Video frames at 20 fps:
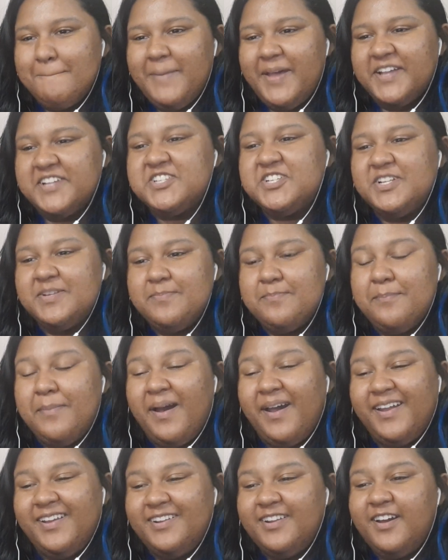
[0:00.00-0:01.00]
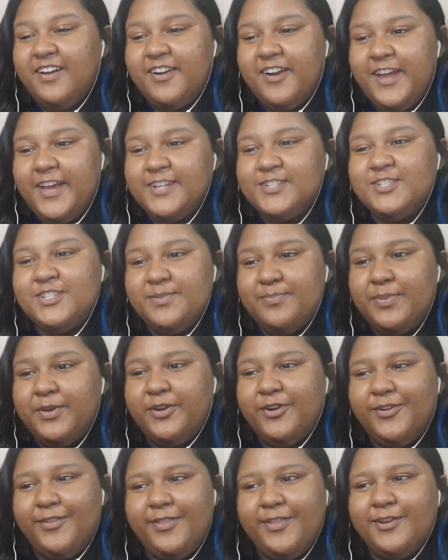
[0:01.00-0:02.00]
Actually, mine are actually
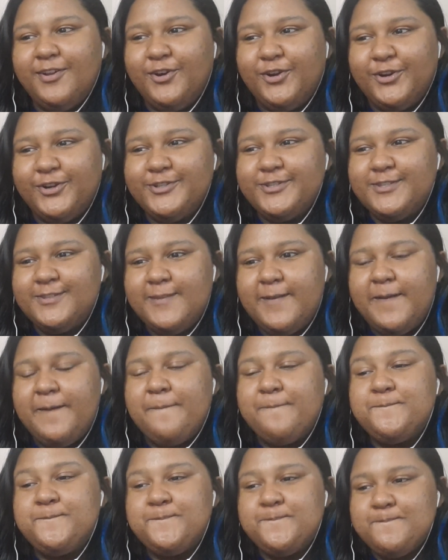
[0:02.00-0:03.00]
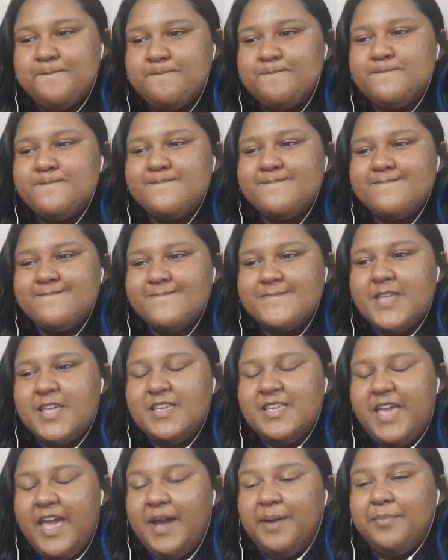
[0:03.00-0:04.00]
bigger than hers.
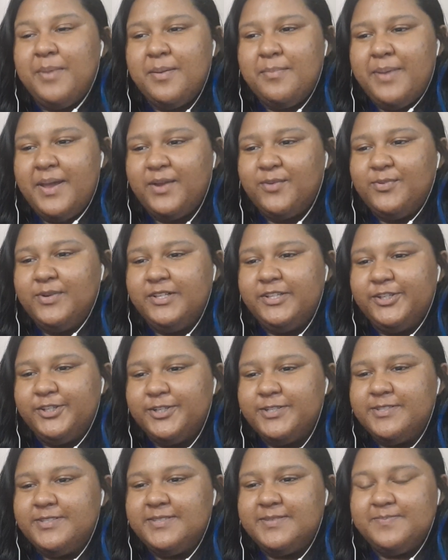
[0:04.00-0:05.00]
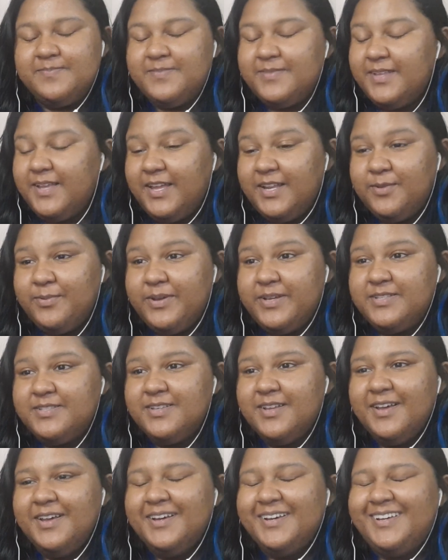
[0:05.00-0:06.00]
Yeah, my back really hurts. Anyways.
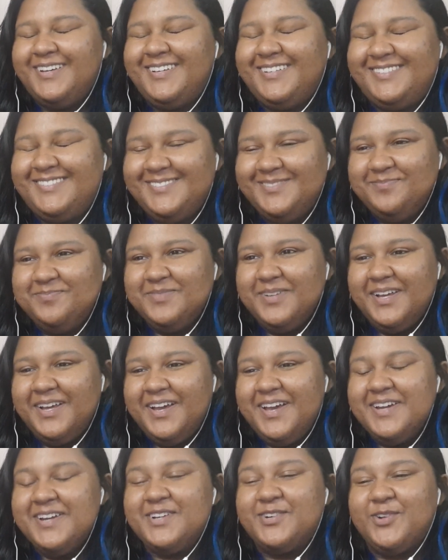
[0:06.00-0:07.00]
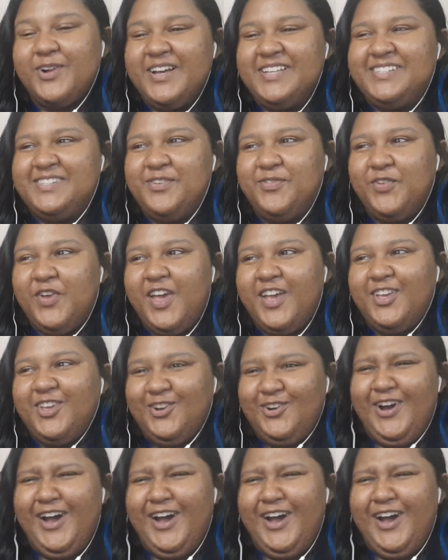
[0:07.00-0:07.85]
Aggressive egg yo.